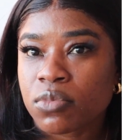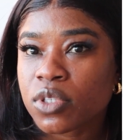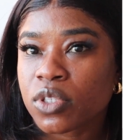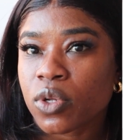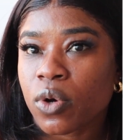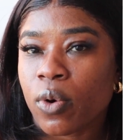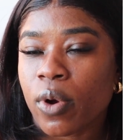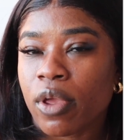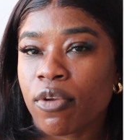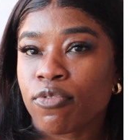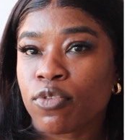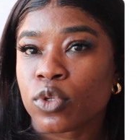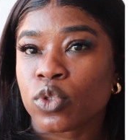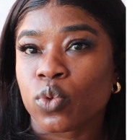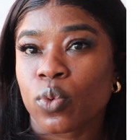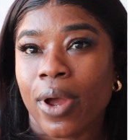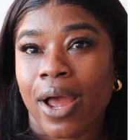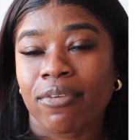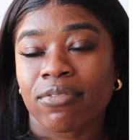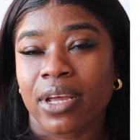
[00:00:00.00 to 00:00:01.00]
So if you
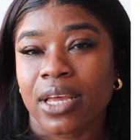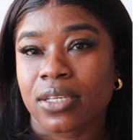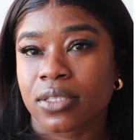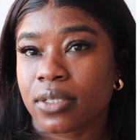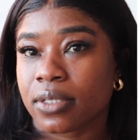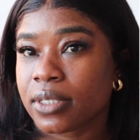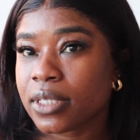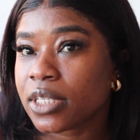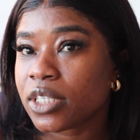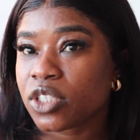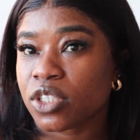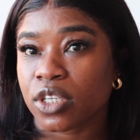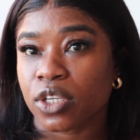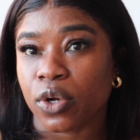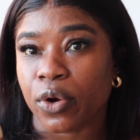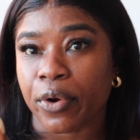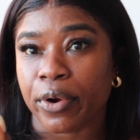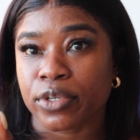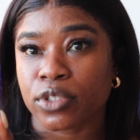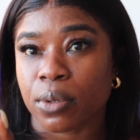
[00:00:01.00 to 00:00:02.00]
do have an esthetician or a